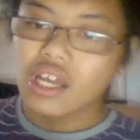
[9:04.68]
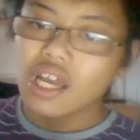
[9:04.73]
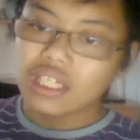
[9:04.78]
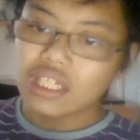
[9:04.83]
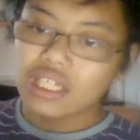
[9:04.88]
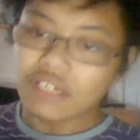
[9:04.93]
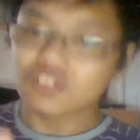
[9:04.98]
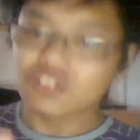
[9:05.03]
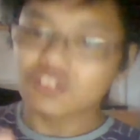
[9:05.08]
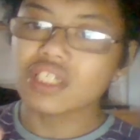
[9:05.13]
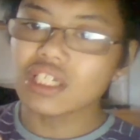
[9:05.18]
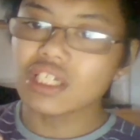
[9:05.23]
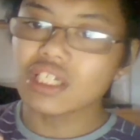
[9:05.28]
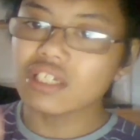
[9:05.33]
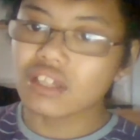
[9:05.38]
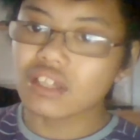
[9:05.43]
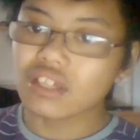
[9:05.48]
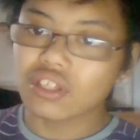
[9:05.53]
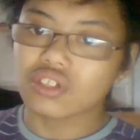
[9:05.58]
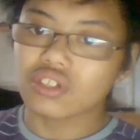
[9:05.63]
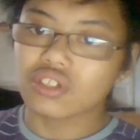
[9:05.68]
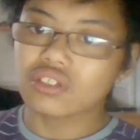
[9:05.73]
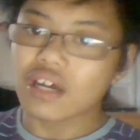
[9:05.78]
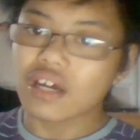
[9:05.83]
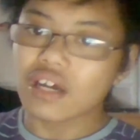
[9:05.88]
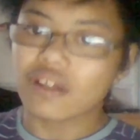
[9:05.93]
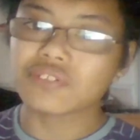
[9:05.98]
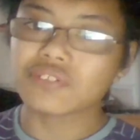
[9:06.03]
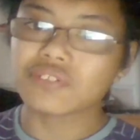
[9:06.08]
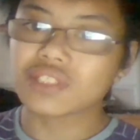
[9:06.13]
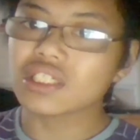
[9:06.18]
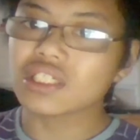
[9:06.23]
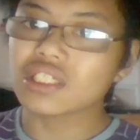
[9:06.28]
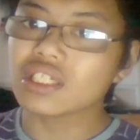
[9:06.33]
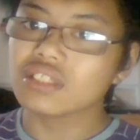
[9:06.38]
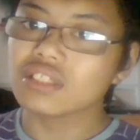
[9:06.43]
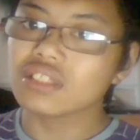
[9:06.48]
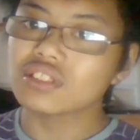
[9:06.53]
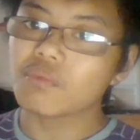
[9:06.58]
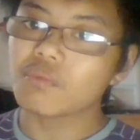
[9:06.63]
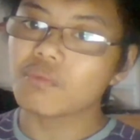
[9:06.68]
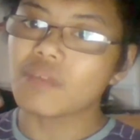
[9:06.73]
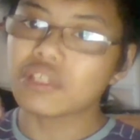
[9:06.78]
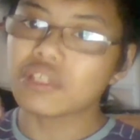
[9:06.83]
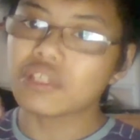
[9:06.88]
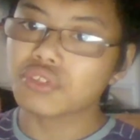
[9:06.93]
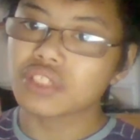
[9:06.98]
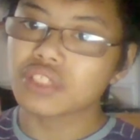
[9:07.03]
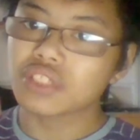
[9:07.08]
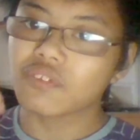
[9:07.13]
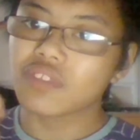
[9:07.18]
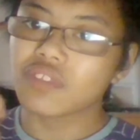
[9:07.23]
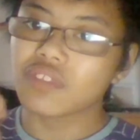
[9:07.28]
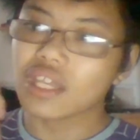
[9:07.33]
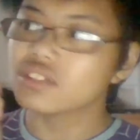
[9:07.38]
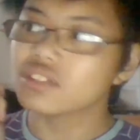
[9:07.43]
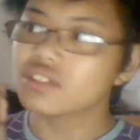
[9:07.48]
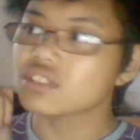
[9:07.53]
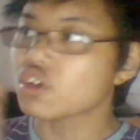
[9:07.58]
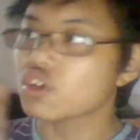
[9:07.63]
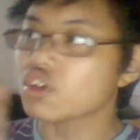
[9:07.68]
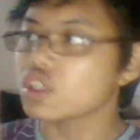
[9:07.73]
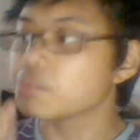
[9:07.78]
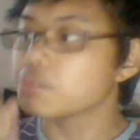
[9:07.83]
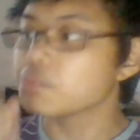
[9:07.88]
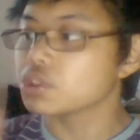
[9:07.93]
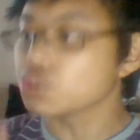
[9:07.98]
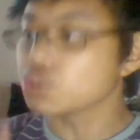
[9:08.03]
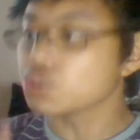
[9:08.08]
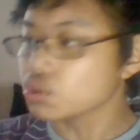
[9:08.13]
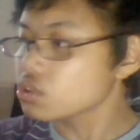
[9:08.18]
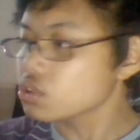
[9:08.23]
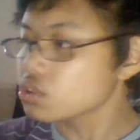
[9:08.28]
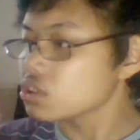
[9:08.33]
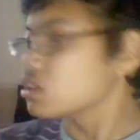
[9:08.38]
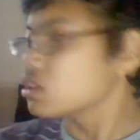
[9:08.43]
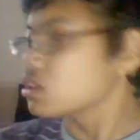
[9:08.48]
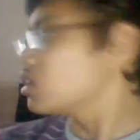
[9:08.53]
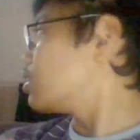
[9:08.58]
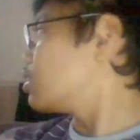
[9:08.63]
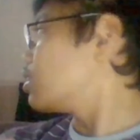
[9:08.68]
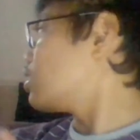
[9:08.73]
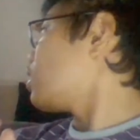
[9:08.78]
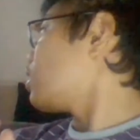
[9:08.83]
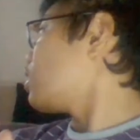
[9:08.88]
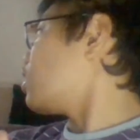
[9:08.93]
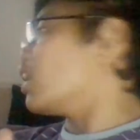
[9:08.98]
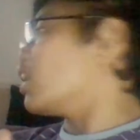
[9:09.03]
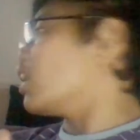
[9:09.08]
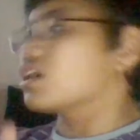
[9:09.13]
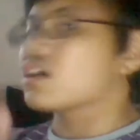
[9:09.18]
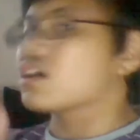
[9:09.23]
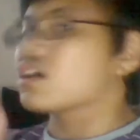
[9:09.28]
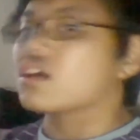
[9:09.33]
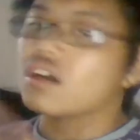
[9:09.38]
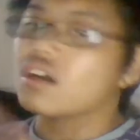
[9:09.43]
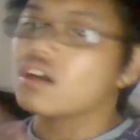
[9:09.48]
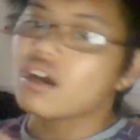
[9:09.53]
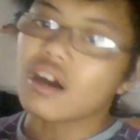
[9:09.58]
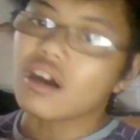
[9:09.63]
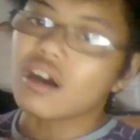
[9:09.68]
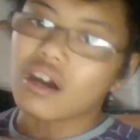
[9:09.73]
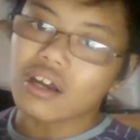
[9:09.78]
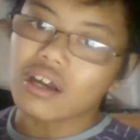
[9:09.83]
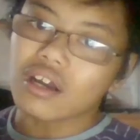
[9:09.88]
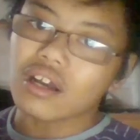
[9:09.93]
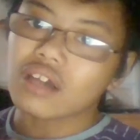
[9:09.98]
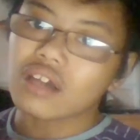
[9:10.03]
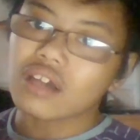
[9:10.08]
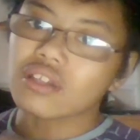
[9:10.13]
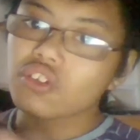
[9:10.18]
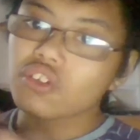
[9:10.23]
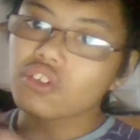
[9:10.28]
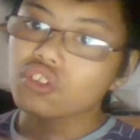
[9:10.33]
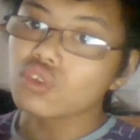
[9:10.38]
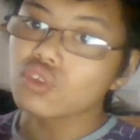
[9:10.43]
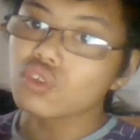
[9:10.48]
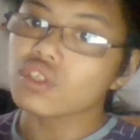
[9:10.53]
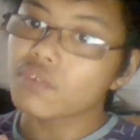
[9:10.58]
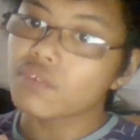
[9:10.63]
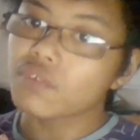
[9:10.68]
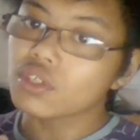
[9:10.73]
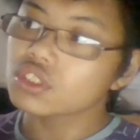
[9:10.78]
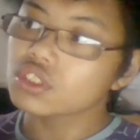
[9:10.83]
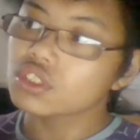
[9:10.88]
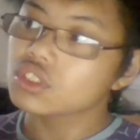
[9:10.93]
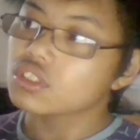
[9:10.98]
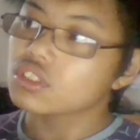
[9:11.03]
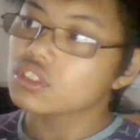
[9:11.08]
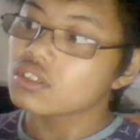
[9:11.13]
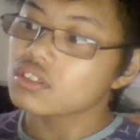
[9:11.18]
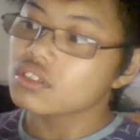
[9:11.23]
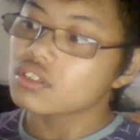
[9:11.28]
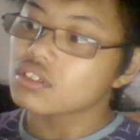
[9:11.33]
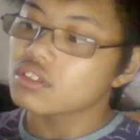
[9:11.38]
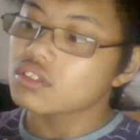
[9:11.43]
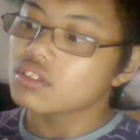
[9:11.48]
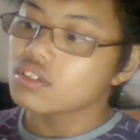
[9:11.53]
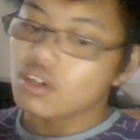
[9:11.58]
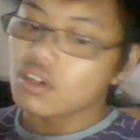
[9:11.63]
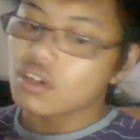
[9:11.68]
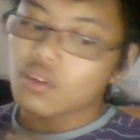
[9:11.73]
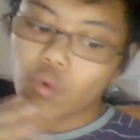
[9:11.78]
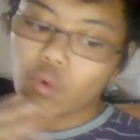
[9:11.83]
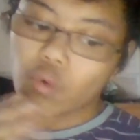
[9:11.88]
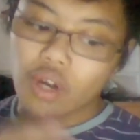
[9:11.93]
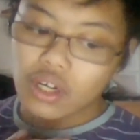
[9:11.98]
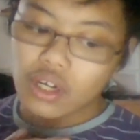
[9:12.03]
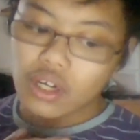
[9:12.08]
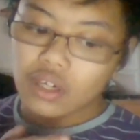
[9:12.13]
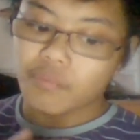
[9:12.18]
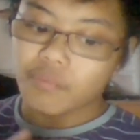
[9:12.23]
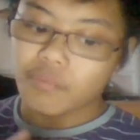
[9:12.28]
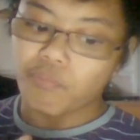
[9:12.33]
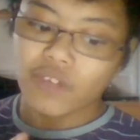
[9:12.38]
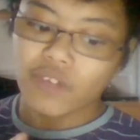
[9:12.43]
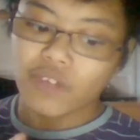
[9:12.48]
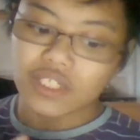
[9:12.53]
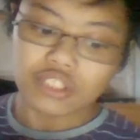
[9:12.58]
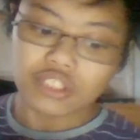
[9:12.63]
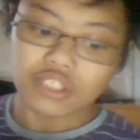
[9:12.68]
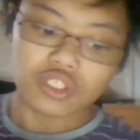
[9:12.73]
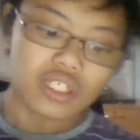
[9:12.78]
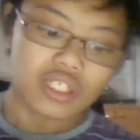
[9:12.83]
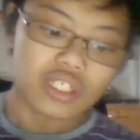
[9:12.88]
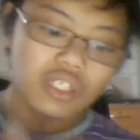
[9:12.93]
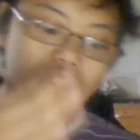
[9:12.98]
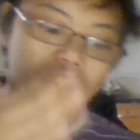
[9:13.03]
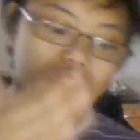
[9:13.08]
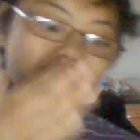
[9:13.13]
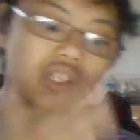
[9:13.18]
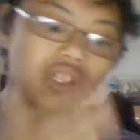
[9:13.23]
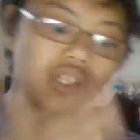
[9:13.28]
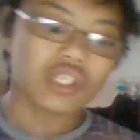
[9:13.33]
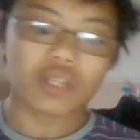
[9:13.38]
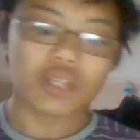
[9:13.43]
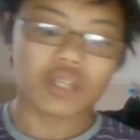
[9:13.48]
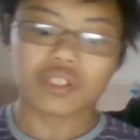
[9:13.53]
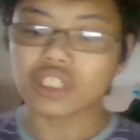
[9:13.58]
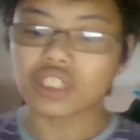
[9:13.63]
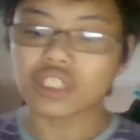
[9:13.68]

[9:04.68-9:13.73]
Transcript: and I've seen some interesting things that could be true, like another universe where essentially there's another